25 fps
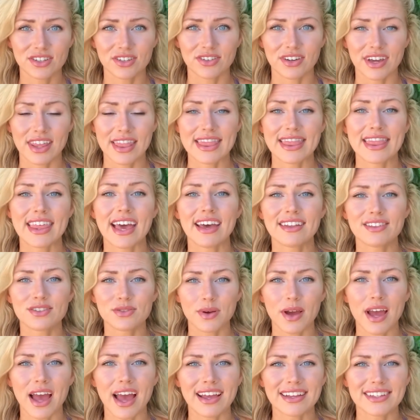And that's
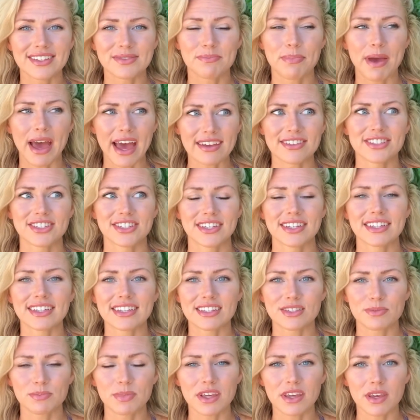why I passionately
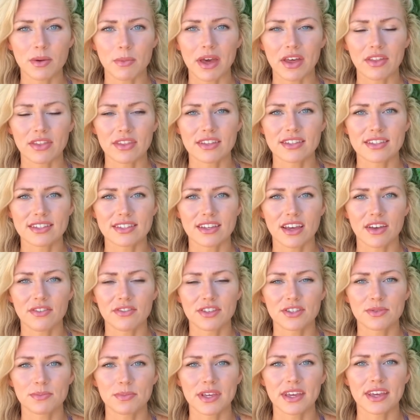speak about this stuff,
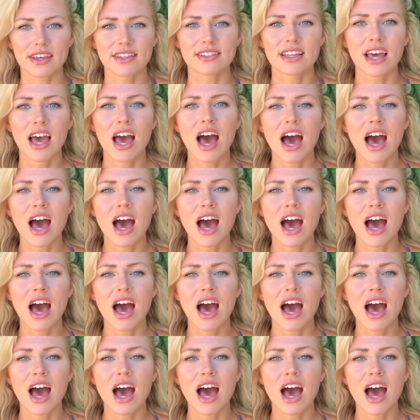is because